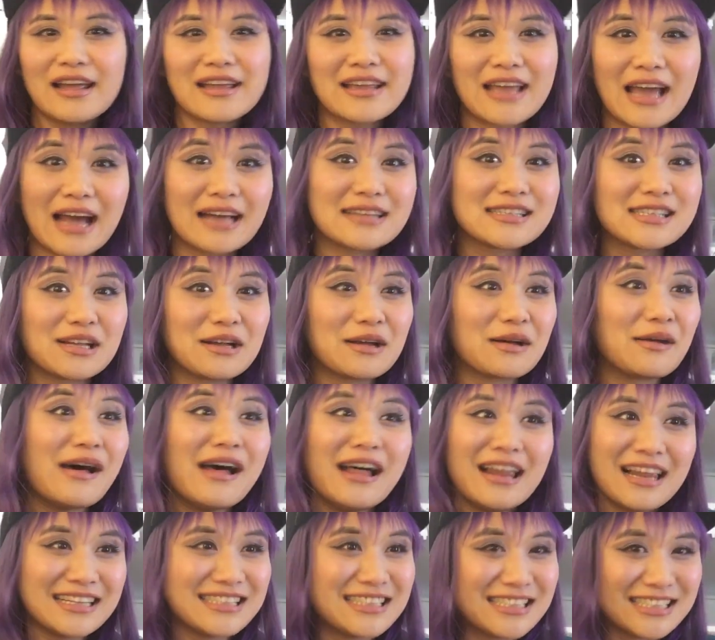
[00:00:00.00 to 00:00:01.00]
Yeah, so
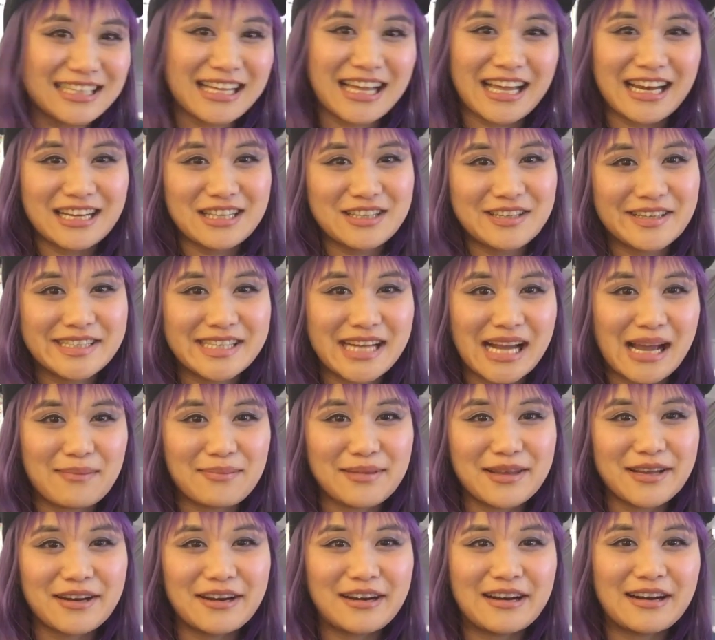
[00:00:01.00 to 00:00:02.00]
let's just get into the
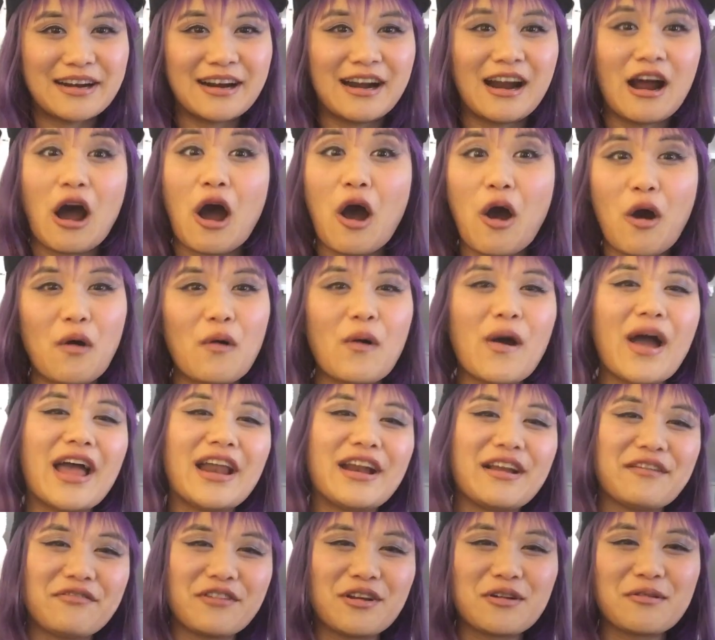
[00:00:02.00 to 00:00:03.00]
chapter. Oh,
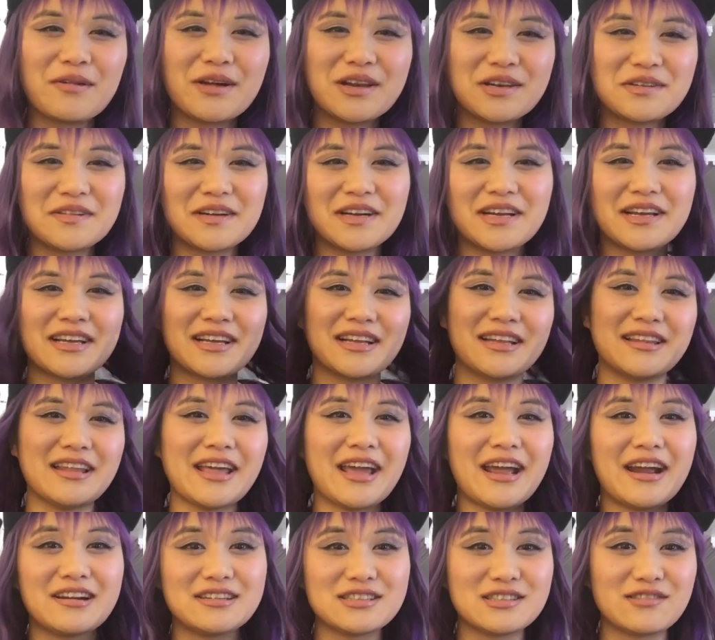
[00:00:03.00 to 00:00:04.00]
and if you're wondering,
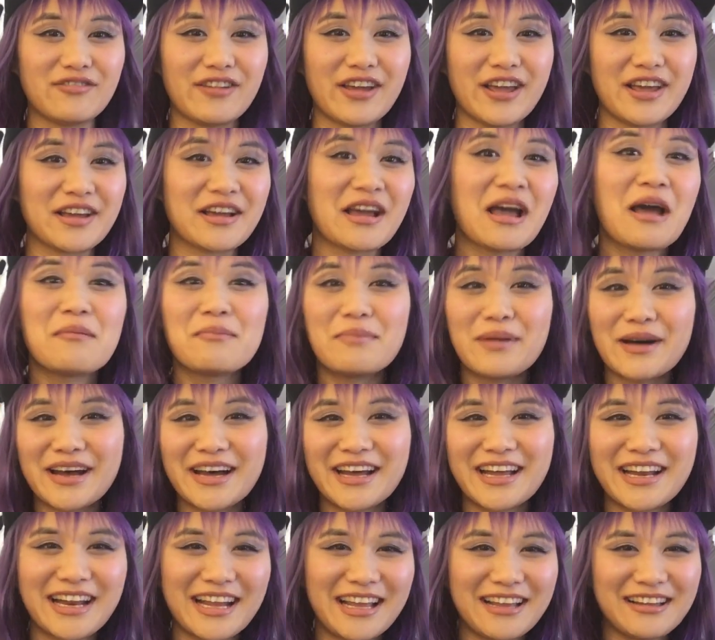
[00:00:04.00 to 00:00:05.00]
the hair's fake,
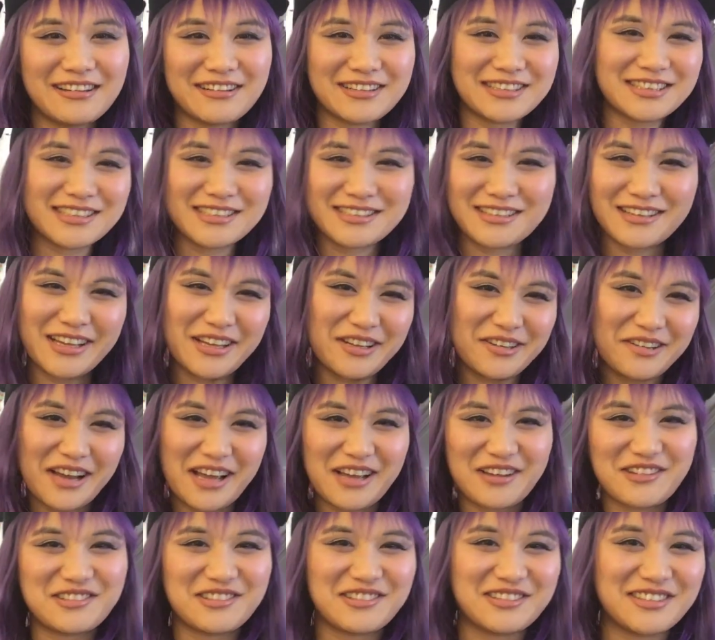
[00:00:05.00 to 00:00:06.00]
but it looks cute
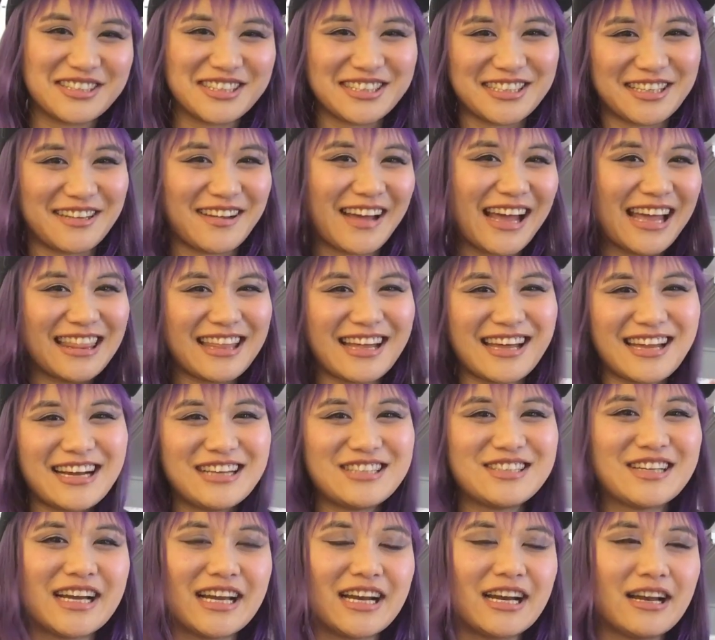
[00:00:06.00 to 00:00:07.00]
and cool, so I thought
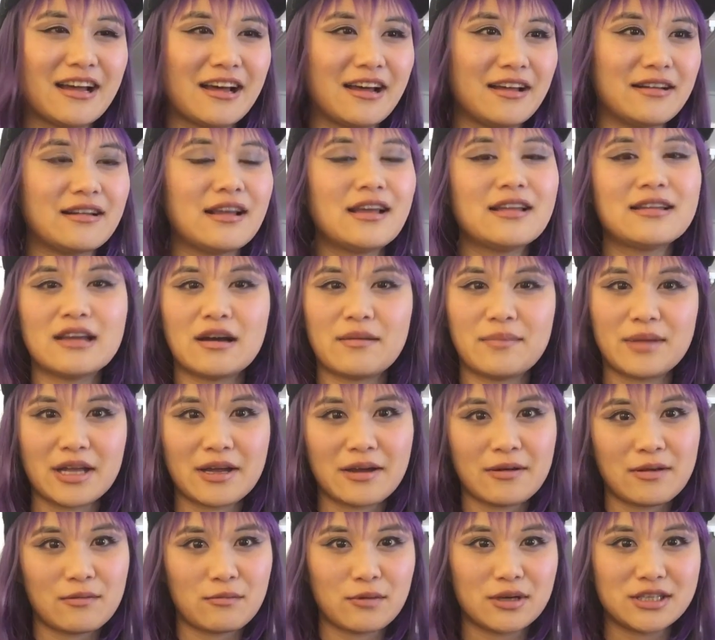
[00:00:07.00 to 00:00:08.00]
I tried it on. Tell
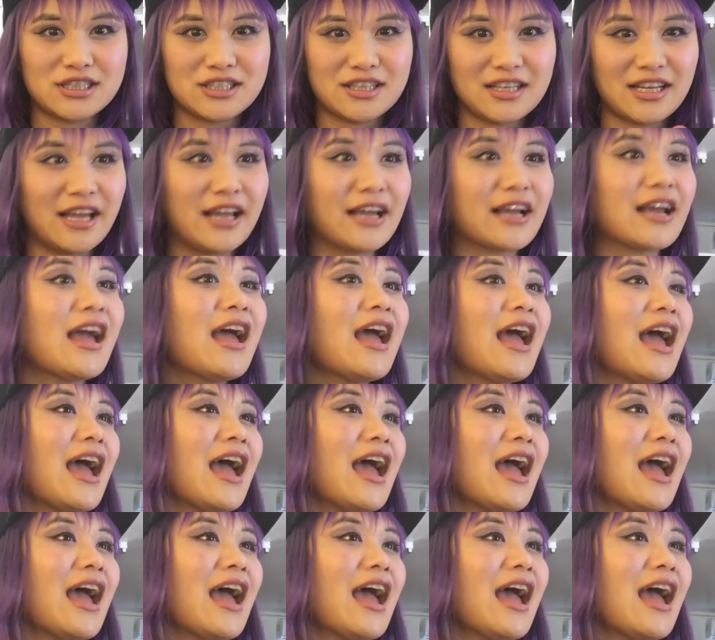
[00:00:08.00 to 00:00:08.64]
me what you think.